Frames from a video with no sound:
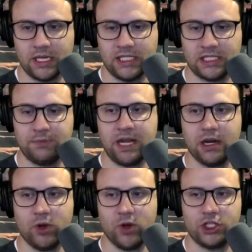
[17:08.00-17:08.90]
Speaking of
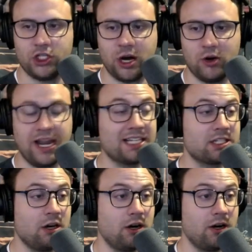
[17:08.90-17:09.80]
which, our next
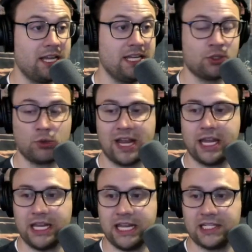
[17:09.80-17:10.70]
card is
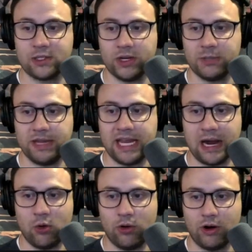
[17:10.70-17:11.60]
Reagan. He is going to be
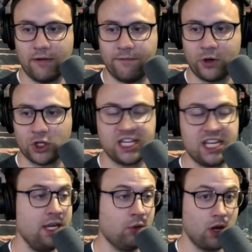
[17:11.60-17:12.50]
our first
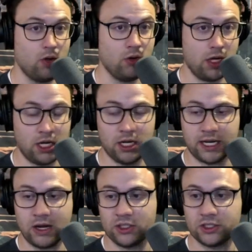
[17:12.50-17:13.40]
hero
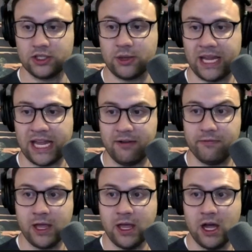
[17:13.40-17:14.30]
character that we have,
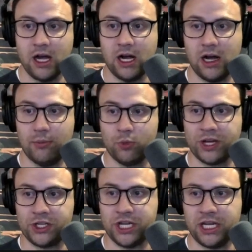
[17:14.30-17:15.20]

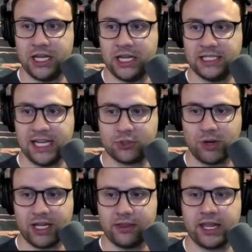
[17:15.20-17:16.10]
which is, yes,
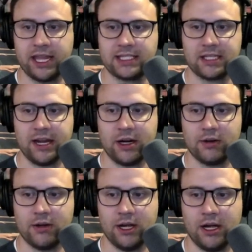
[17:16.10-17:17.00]
Reagan the Kinslayer.
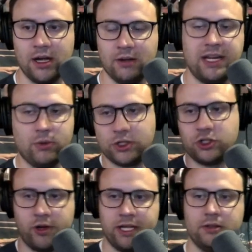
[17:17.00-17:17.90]
Dane, why don't you
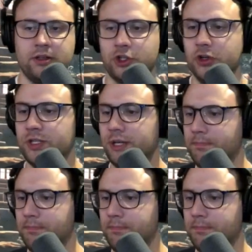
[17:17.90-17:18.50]
go ahead and introduce him?